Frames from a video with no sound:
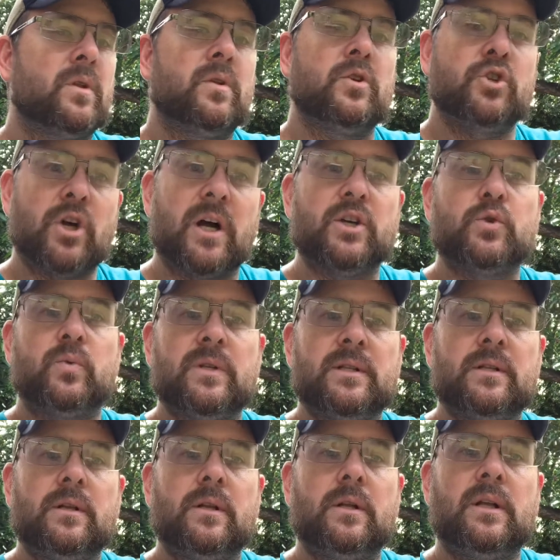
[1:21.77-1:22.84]
Joshua
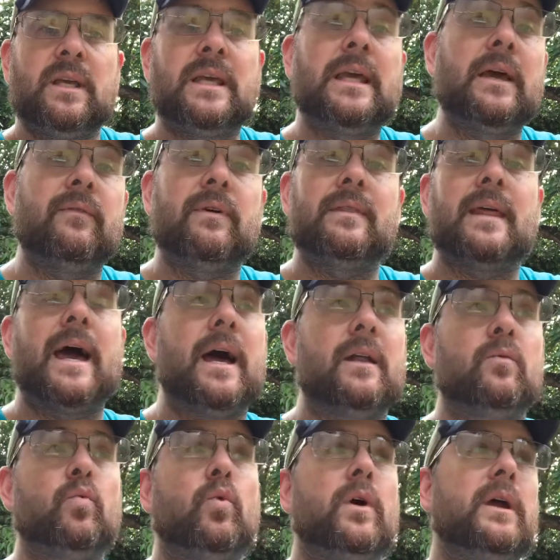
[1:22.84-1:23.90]
giving
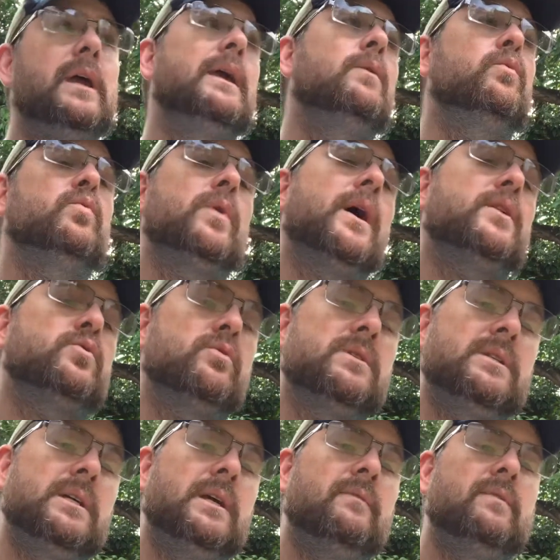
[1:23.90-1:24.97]
that, what he has
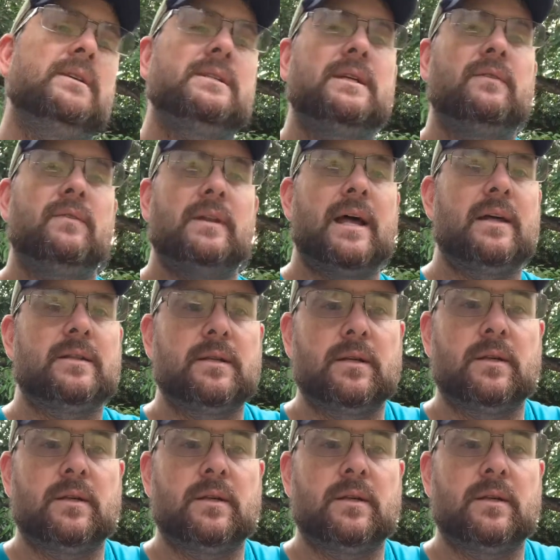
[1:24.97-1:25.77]
received, he's giving that